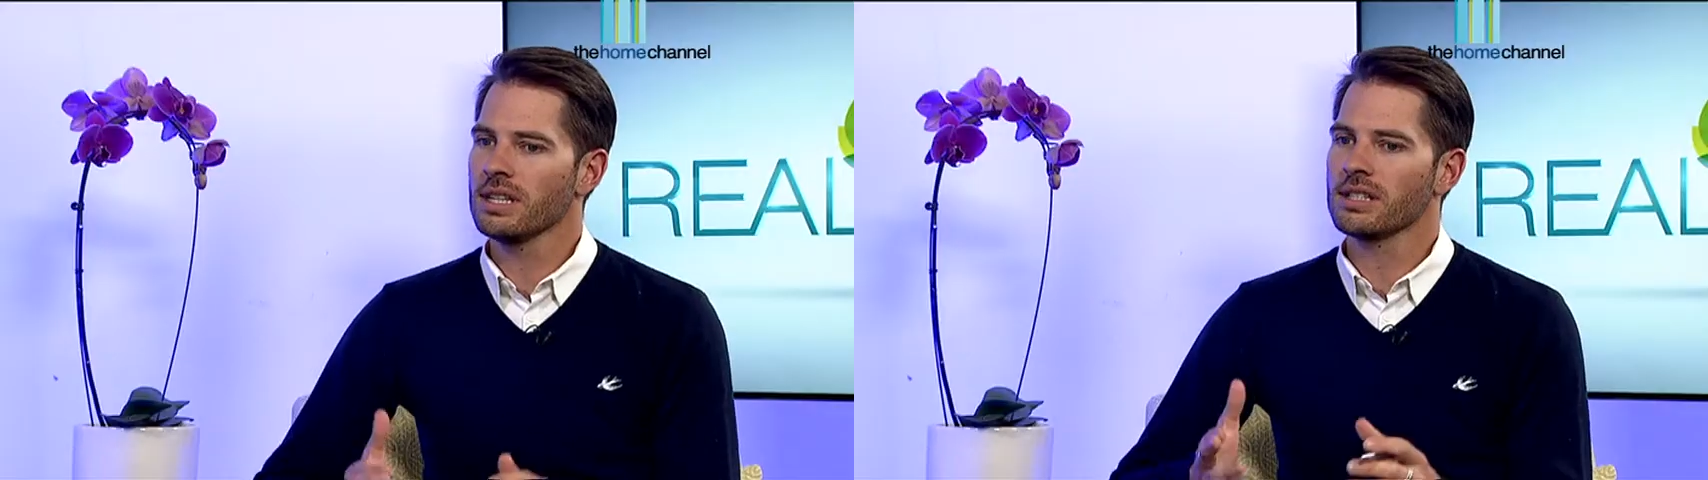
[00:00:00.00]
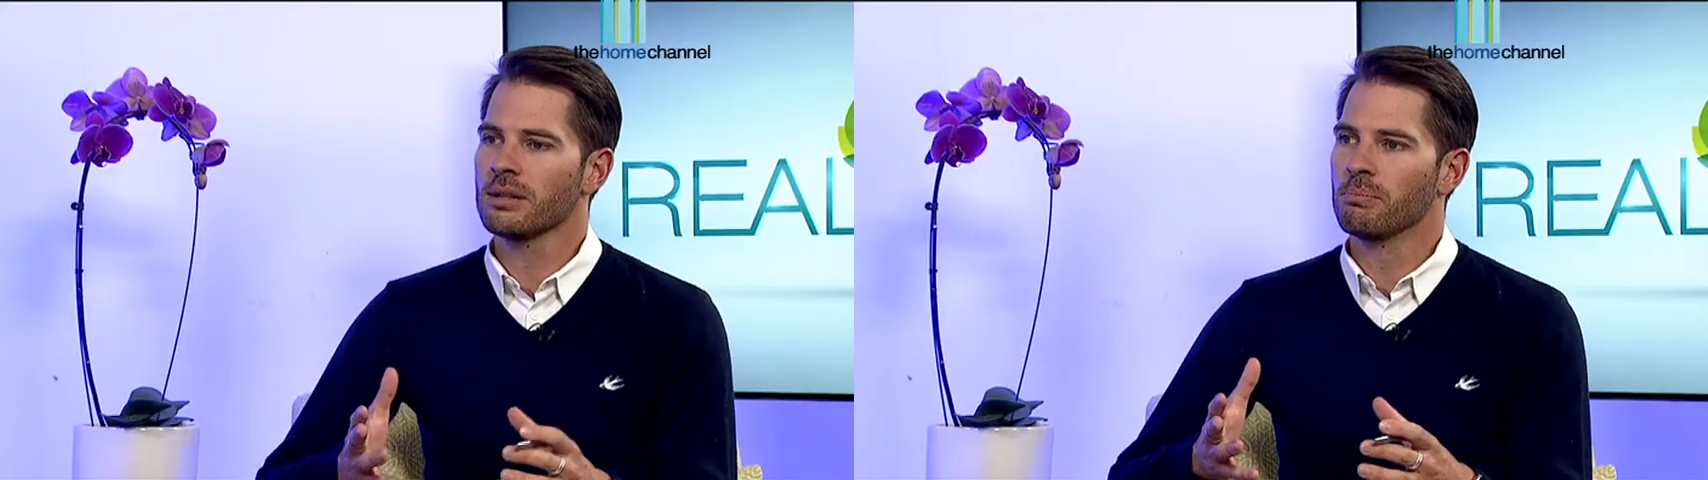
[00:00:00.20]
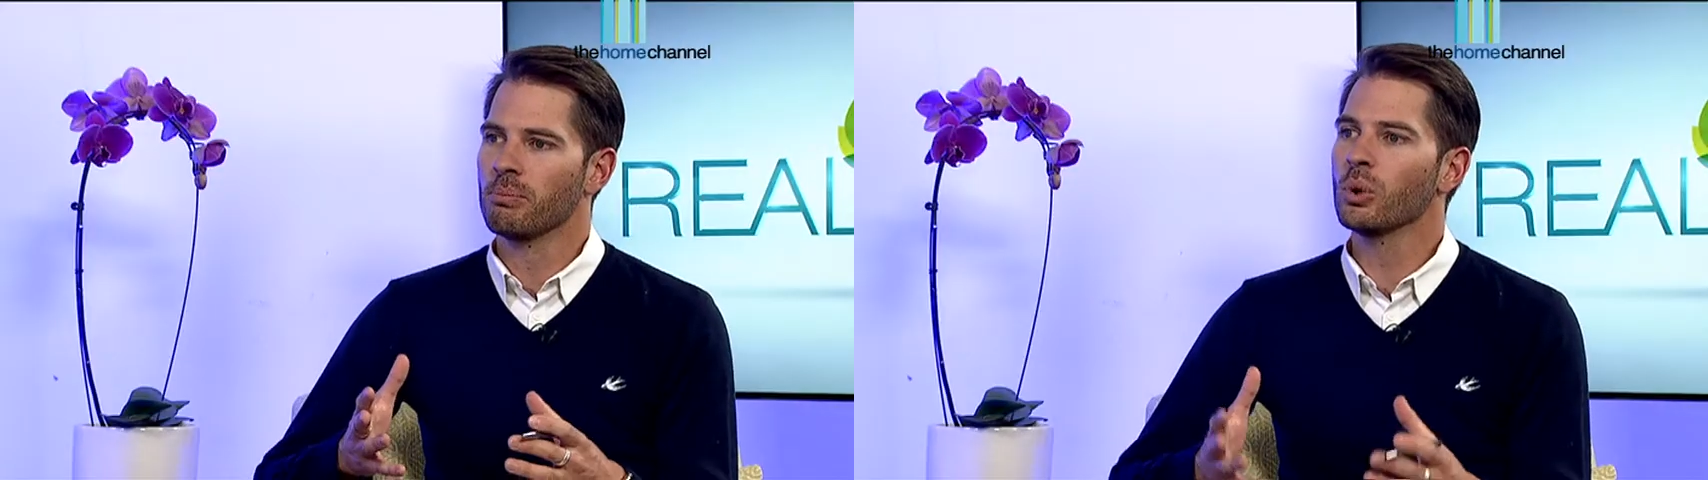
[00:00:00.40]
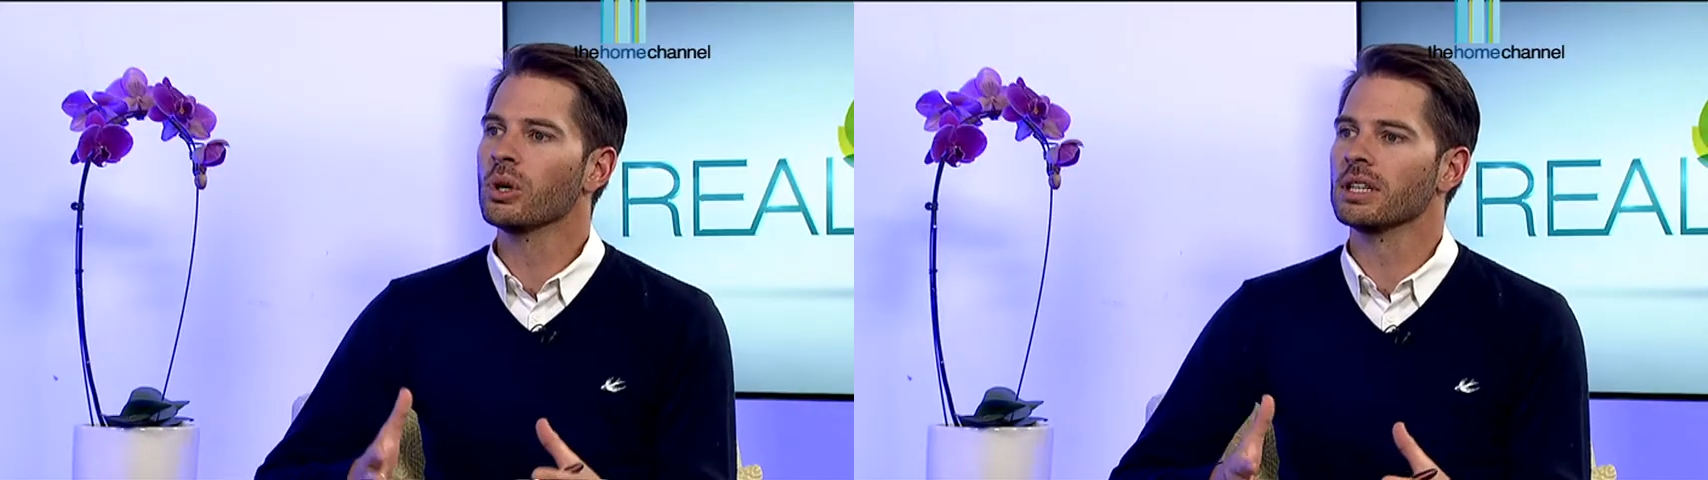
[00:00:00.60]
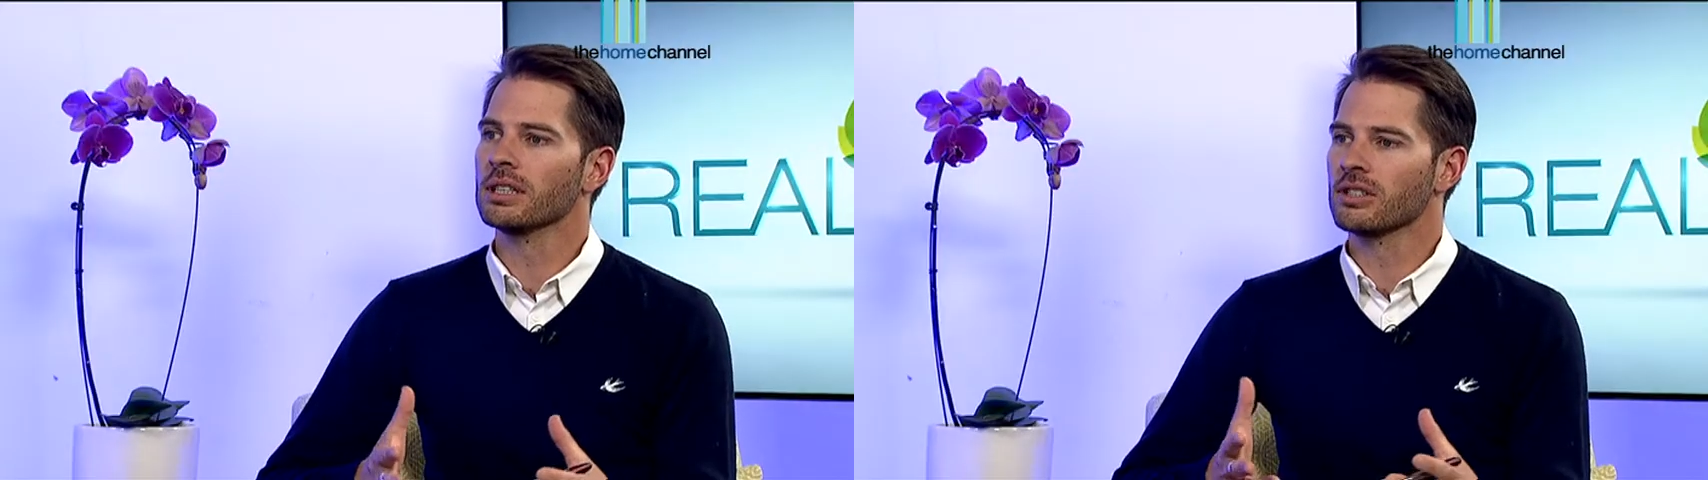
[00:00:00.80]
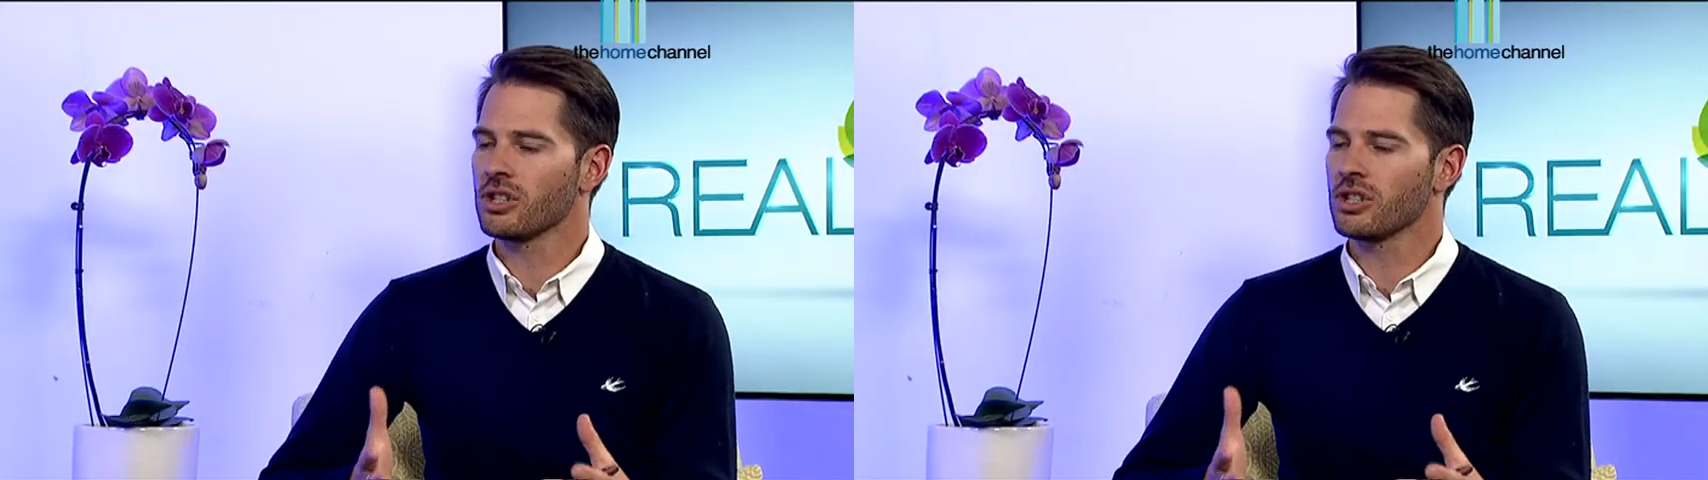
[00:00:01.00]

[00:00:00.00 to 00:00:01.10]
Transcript: is poor